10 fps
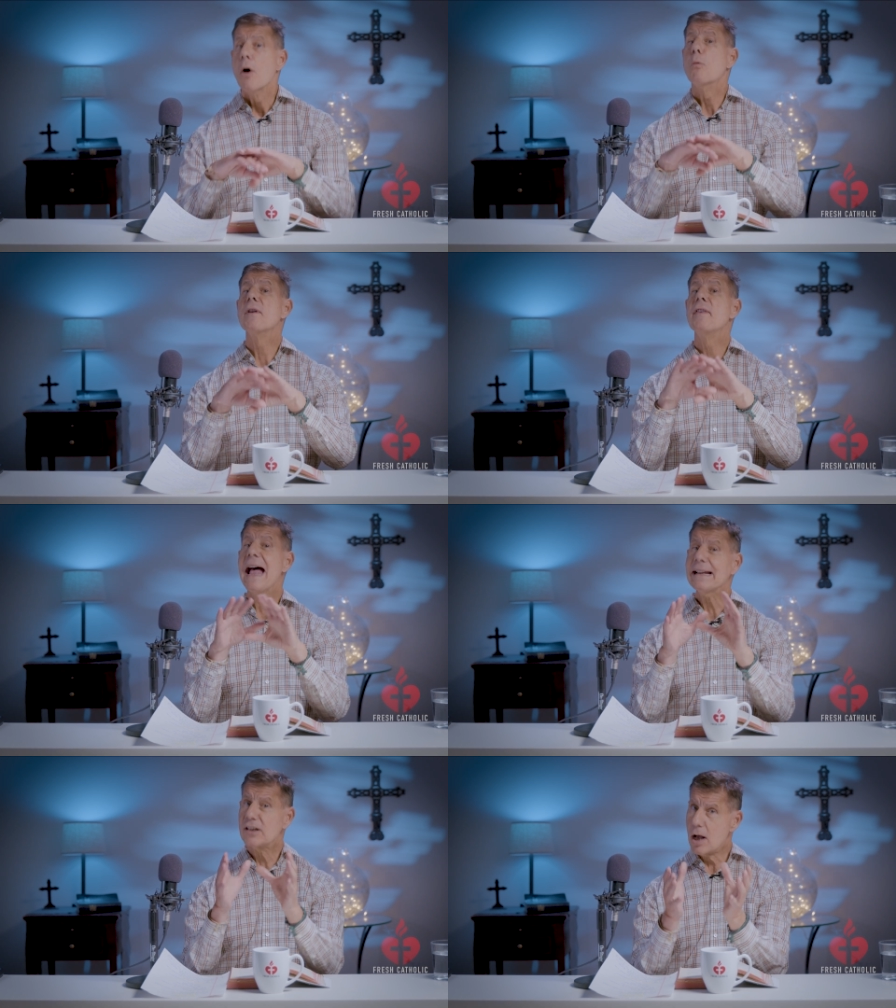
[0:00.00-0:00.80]
with
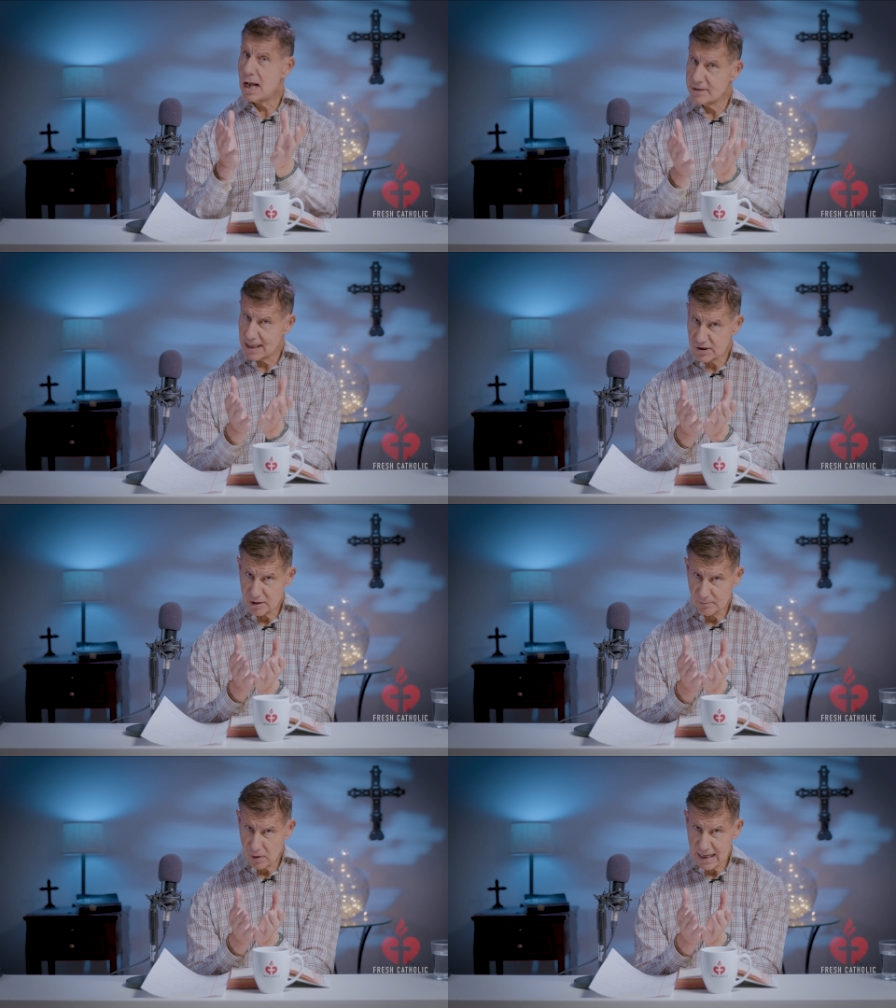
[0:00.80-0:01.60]
that context
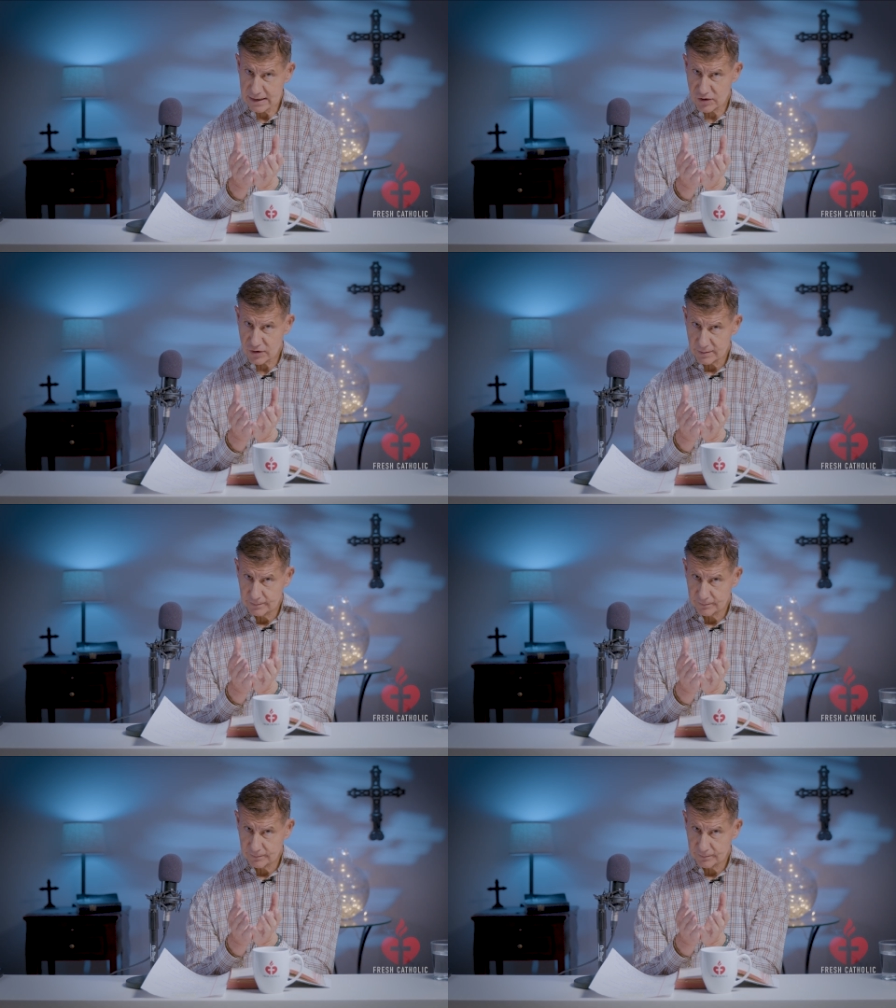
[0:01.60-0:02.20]
in place,